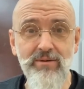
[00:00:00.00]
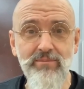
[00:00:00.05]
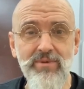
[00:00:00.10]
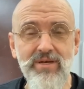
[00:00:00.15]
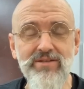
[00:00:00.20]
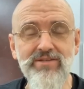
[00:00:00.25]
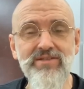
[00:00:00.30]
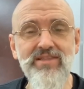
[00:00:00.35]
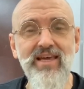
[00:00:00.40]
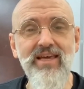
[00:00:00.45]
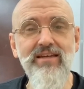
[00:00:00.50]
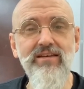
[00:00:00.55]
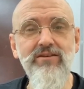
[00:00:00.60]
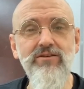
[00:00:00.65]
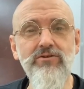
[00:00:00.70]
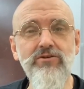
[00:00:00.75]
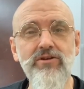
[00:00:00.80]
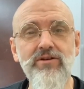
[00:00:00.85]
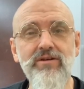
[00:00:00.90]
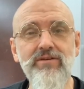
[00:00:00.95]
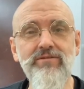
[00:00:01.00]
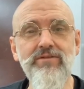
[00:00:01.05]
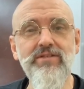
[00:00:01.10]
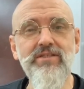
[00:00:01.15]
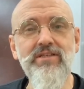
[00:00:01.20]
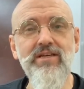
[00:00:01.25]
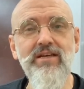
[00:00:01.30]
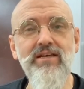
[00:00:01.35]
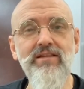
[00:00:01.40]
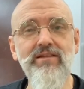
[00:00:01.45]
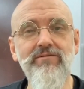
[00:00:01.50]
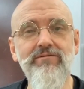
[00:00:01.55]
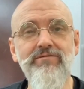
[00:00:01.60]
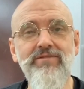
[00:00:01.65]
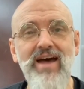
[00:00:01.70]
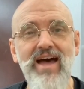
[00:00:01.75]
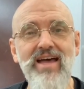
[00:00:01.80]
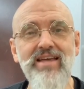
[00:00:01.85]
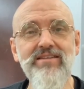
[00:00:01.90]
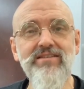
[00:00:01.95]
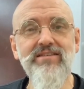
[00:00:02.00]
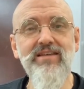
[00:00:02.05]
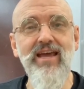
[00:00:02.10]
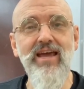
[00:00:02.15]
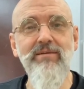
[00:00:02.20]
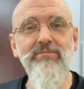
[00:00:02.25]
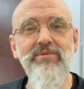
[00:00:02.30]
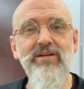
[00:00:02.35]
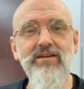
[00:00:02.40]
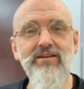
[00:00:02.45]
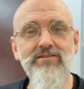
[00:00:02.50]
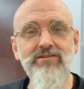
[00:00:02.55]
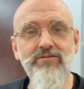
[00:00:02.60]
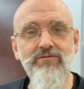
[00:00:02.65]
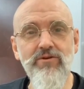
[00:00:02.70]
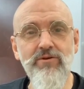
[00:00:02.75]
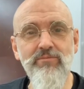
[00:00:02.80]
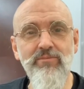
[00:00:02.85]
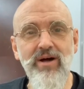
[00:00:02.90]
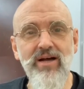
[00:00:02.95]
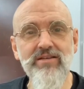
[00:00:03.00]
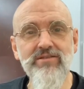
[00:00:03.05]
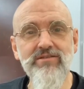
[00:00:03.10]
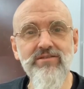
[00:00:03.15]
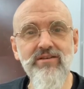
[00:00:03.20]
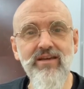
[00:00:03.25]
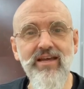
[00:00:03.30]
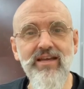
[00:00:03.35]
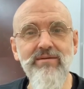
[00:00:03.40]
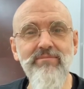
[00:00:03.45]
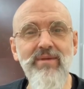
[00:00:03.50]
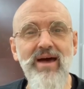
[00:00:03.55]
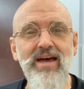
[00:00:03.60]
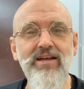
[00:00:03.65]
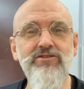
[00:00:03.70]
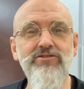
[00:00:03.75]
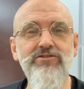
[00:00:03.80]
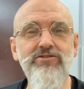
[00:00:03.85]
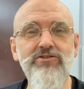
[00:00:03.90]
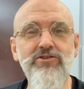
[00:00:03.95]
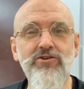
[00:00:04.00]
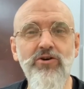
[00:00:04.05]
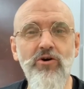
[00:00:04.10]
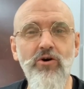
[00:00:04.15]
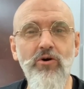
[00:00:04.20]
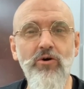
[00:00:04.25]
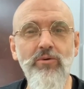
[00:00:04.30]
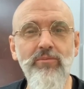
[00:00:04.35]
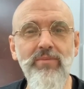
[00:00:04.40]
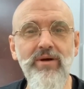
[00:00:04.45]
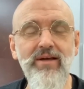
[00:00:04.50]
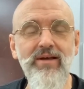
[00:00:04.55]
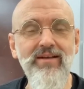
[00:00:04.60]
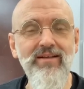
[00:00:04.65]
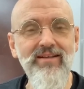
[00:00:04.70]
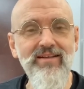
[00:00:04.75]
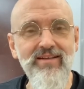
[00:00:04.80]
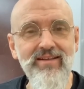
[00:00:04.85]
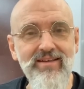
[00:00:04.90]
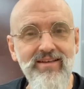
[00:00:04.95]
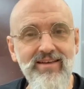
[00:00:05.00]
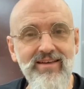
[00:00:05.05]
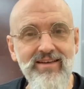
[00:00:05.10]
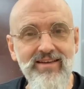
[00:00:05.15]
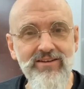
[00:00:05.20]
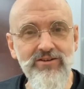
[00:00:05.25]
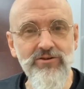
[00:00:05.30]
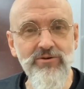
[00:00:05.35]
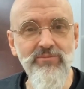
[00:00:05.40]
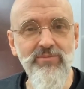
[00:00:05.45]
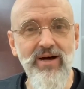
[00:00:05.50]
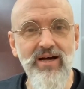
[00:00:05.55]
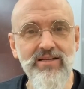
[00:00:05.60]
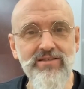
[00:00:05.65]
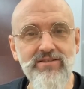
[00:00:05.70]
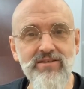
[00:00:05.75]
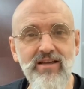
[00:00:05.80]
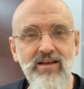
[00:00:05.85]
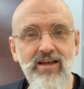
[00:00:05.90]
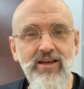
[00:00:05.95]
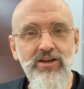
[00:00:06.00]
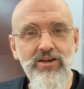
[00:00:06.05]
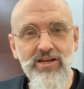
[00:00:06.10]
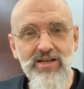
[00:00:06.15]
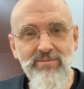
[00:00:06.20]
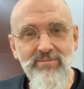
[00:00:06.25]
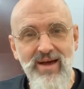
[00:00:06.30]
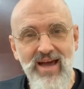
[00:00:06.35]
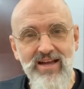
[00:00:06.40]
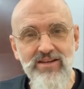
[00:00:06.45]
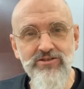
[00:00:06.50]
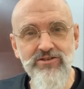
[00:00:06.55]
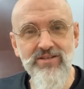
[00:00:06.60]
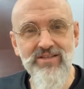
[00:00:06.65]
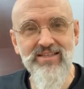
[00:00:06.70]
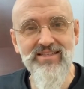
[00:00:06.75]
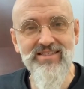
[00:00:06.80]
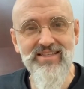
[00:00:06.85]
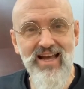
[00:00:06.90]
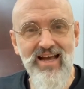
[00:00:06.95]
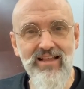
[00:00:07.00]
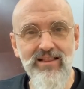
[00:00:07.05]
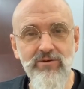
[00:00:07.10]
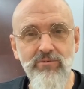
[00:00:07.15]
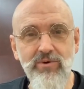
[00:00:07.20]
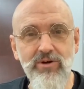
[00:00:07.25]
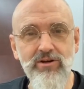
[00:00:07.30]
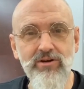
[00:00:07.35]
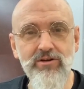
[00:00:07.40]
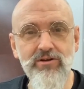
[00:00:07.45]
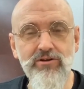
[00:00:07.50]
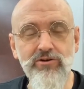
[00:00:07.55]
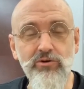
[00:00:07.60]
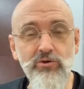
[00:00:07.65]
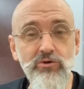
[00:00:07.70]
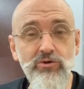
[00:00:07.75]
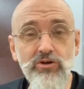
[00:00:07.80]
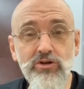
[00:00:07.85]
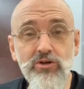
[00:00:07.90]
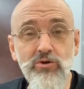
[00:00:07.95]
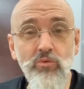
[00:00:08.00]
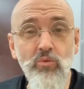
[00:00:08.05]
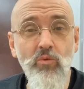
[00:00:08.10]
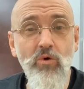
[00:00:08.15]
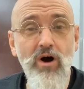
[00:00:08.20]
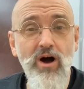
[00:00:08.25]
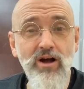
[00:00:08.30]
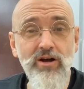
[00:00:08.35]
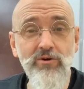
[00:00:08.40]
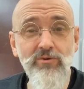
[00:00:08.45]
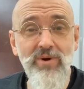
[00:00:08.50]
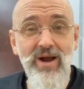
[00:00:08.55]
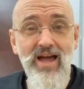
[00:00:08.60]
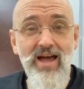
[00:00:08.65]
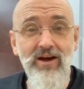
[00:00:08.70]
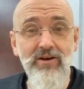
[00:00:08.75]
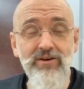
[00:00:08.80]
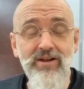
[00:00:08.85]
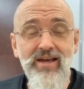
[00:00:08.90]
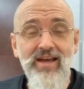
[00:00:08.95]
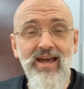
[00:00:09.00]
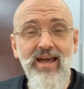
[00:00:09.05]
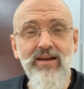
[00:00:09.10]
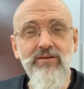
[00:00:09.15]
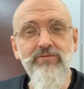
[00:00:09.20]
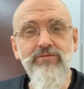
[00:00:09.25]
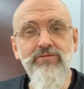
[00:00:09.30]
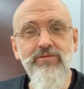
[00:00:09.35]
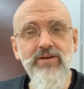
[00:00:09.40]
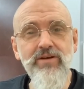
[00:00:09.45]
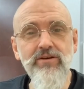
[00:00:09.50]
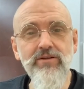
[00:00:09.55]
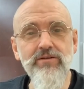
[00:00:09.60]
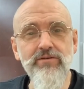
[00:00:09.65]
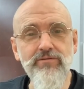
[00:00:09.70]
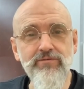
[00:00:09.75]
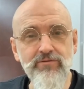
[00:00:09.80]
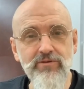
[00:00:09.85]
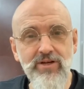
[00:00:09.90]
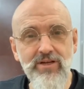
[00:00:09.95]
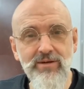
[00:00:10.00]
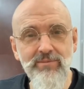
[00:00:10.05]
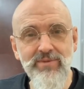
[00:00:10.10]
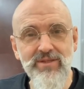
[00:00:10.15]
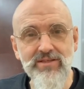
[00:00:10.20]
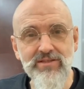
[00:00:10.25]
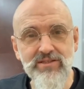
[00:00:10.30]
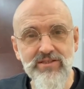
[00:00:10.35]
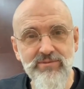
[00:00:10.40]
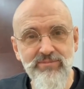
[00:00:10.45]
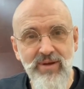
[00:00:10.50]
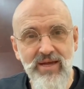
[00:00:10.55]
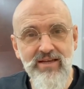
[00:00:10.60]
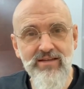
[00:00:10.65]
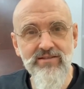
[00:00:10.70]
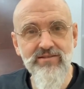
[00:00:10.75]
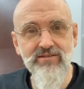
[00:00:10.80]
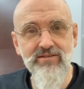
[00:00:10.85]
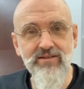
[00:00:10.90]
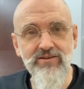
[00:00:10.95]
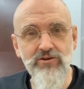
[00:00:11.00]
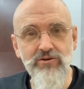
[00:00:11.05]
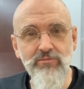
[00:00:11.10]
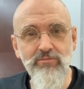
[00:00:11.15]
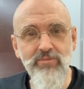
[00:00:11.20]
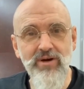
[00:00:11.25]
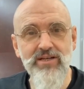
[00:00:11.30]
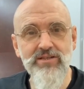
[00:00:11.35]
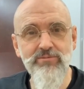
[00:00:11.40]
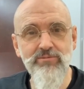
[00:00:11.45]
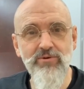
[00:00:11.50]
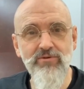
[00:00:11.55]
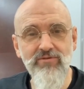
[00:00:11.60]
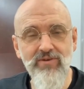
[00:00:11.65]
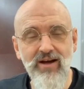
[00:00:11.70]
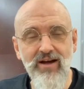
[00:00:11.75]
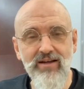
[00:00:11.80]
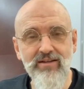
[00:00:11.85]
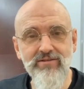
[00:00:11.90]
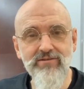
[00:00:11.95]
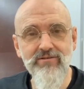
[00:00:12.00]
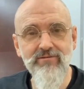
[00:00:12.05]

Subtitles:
Because then you can see the vast emptiness of your bus and imagine your home in your bus. You can imagine exactly what you're going to do. You can walk around and feel the freedom and the space that your bus provides.